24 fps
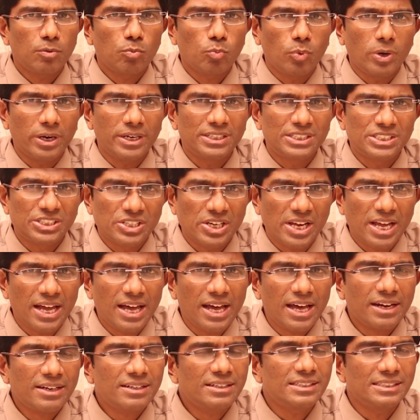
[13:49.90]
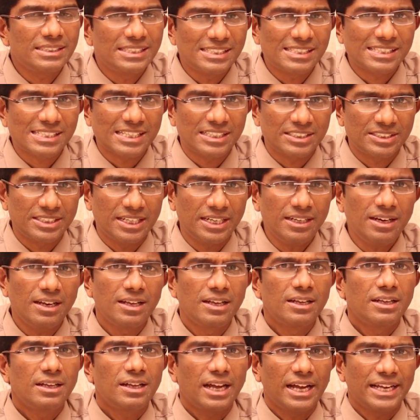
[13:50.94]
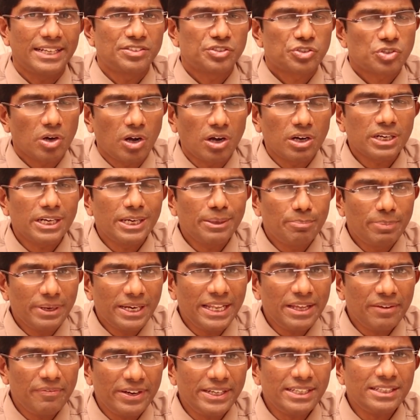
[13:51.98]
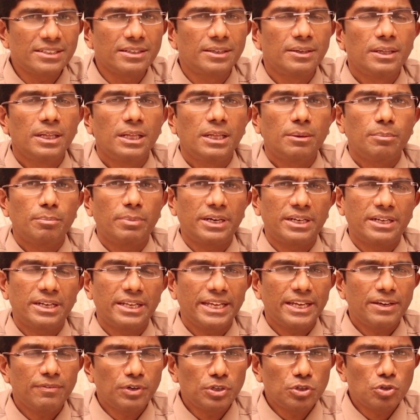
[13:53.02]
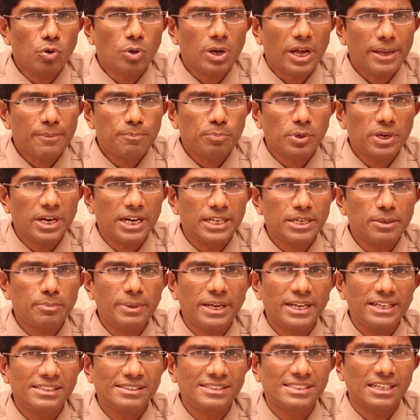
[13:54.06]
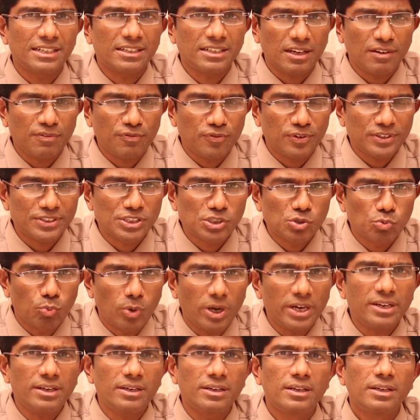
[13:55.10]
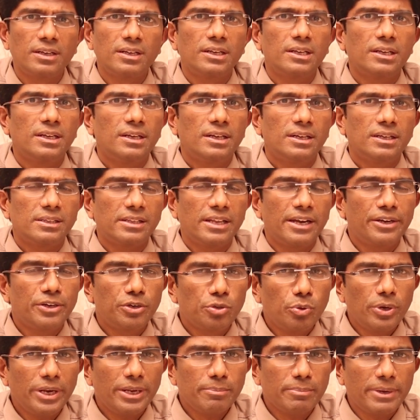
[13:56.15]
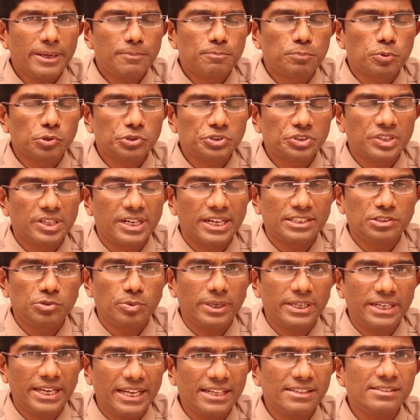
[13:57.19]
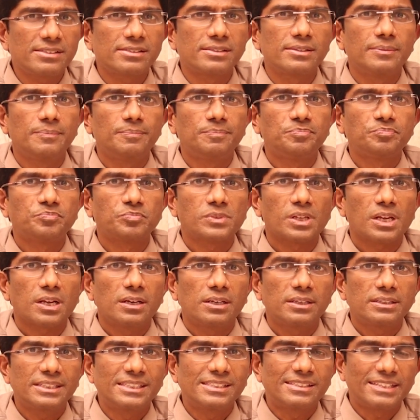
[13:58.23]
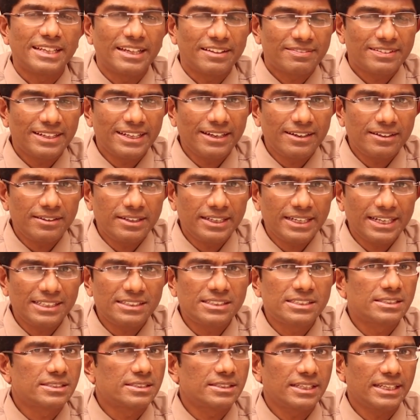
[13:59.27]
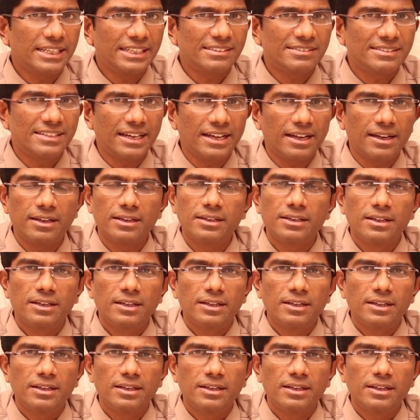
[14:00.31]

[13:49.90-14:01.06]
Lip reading: one shared discussion. I strongly believe it. But even though hyponatremia is the toughest one, then during my postgraduate days, this SADH is the